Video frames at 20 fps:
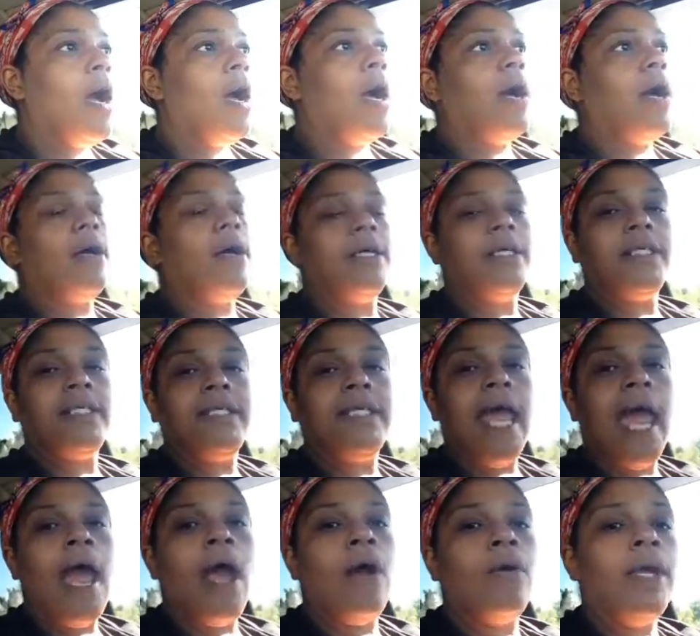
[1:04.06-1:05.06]

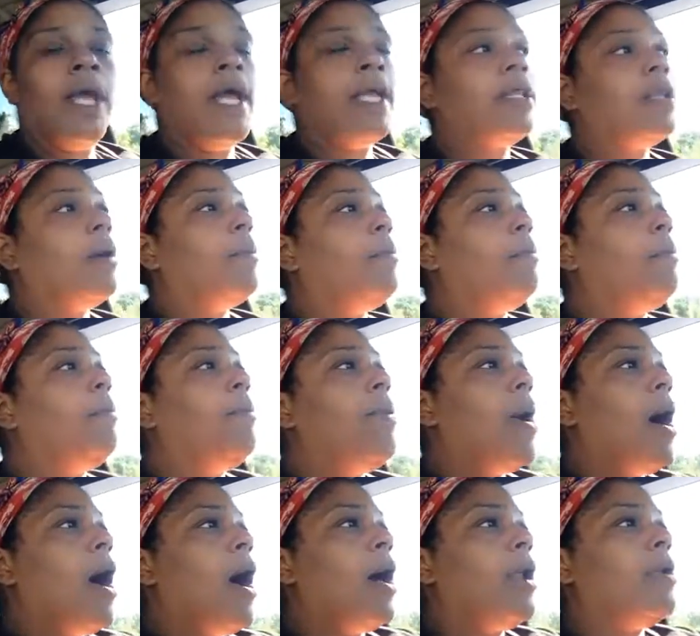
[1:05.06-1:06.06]
down at the
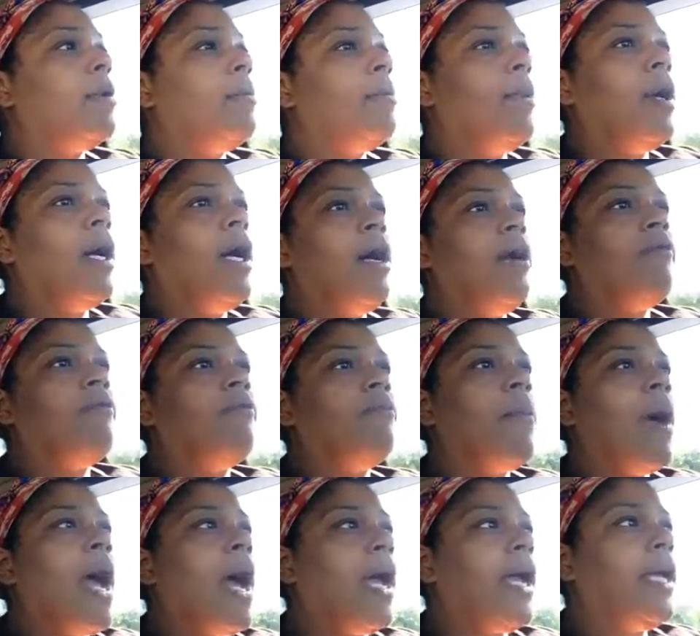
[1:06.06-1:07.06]
bottom
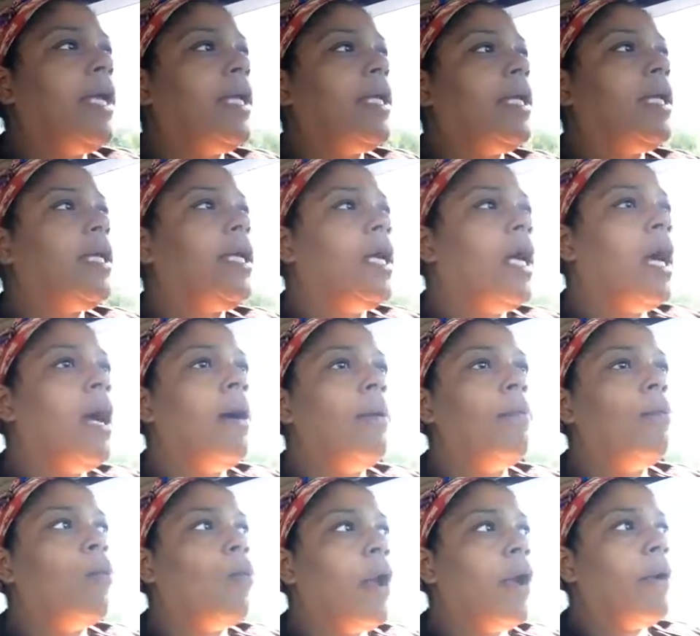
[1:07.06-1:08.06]
of my
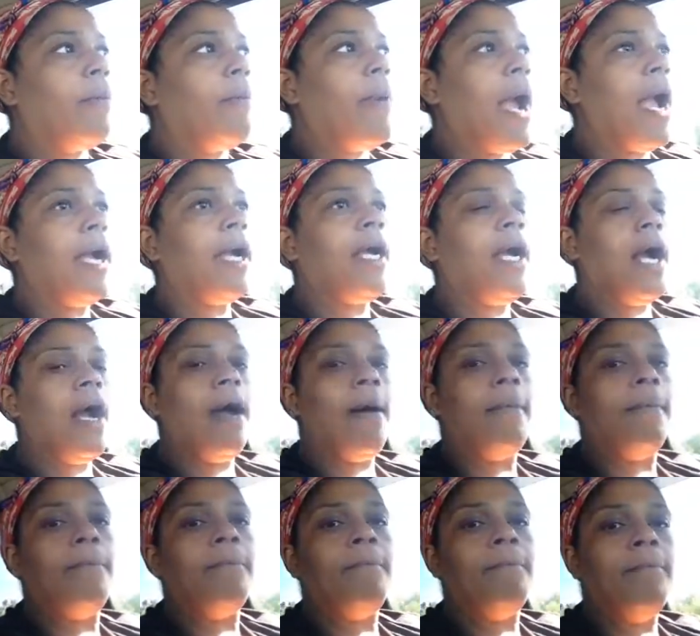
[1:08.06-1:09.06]
gum where my
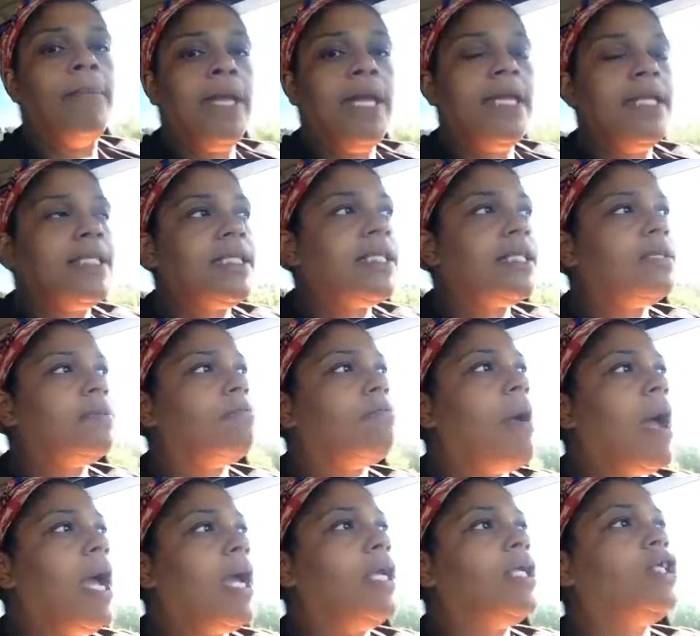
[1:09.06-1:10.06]
gum meets
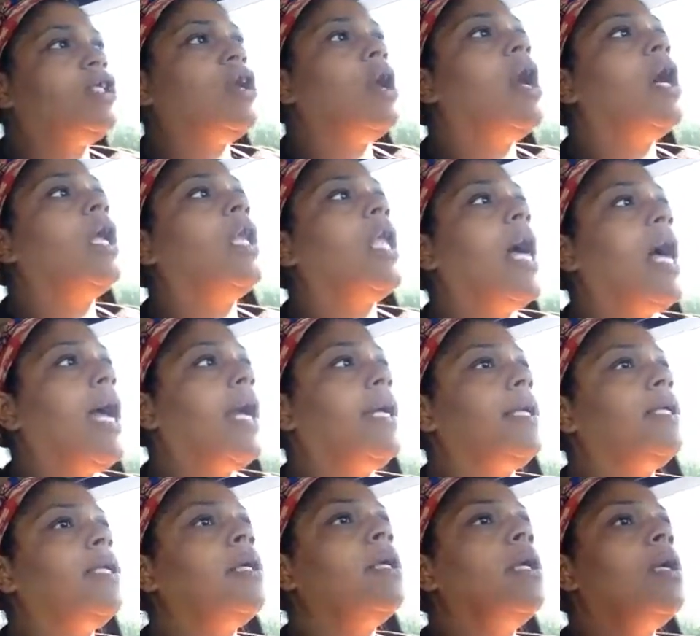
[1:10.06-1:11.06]
my
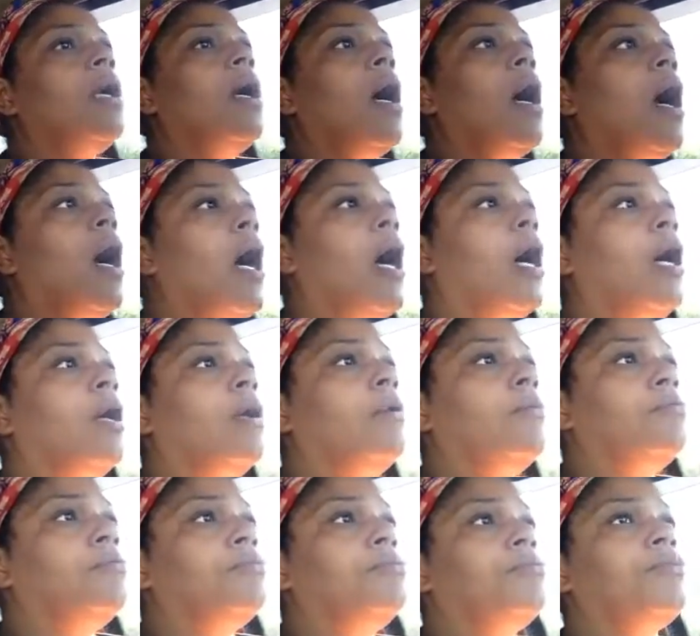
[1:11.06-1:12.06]
jawline,
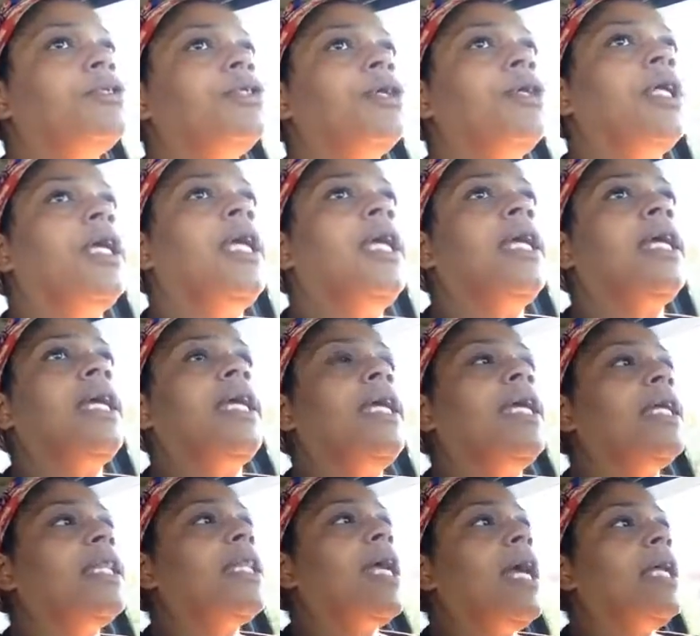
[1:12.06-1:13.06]
so that he could
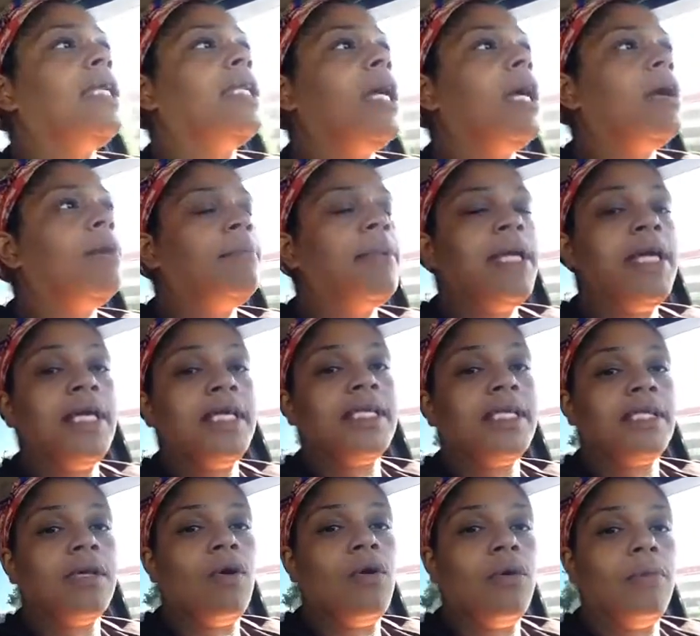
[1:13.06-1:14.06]
get that done,
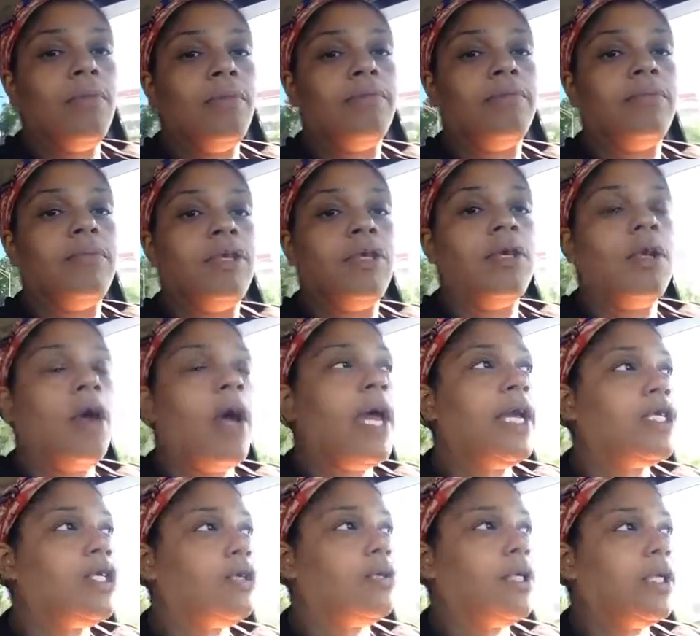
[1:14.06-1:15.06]
because
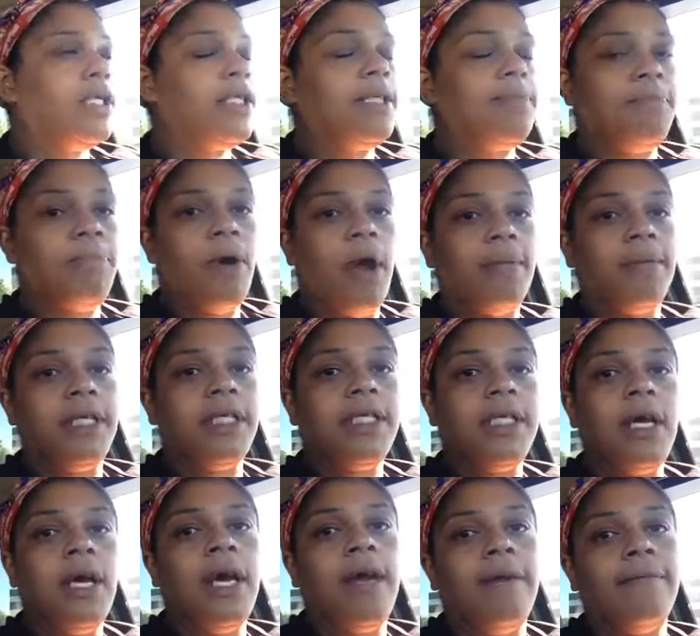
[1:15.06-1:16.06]
as you can probably
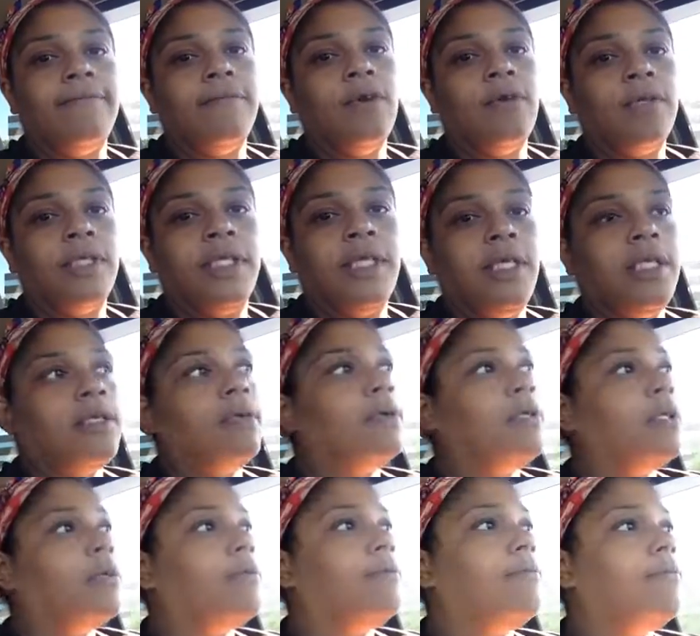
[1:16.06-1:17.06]
tell, I have no teeth
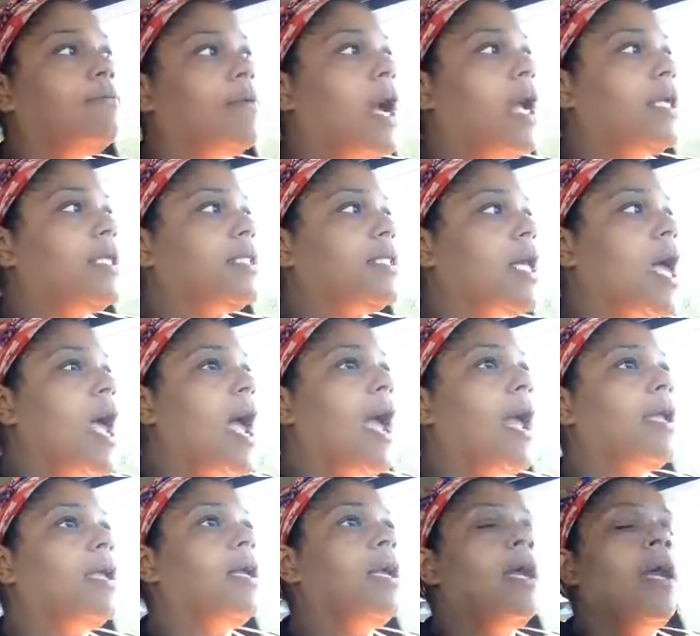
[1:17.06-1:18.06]
on the right
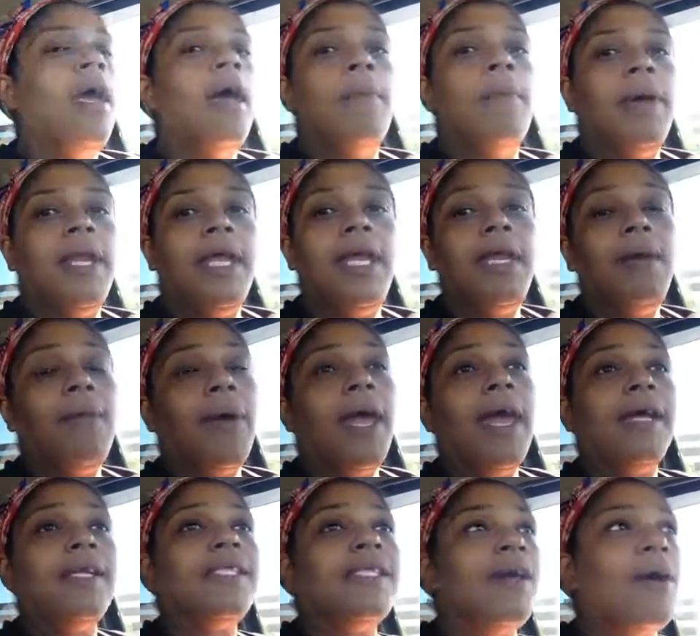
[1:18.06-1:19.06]
side. But
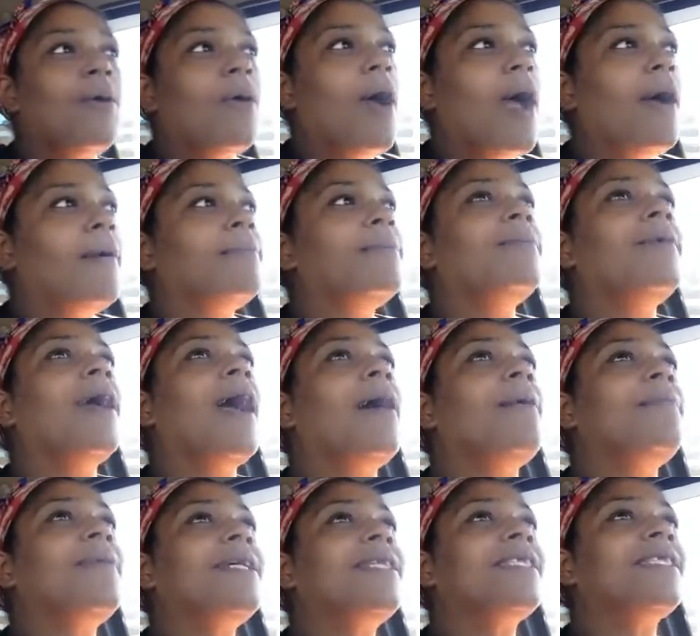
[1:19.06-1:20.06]
anyway, so
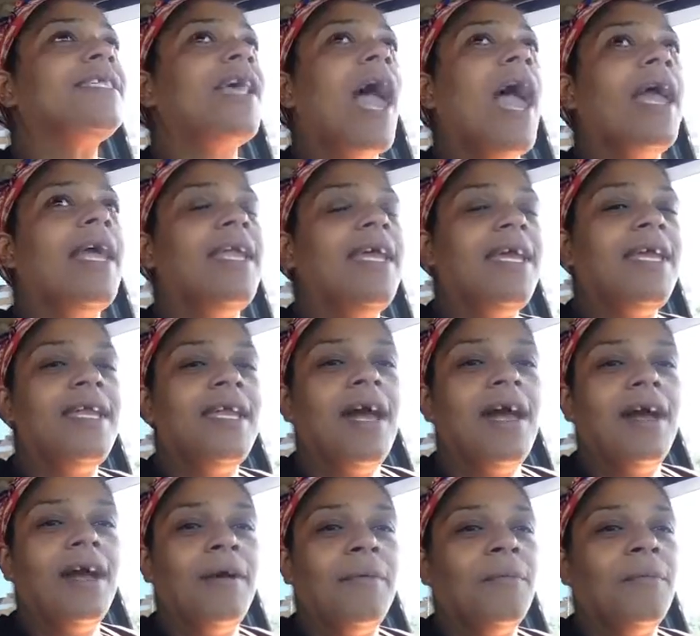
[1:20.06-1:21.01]
I'm excited.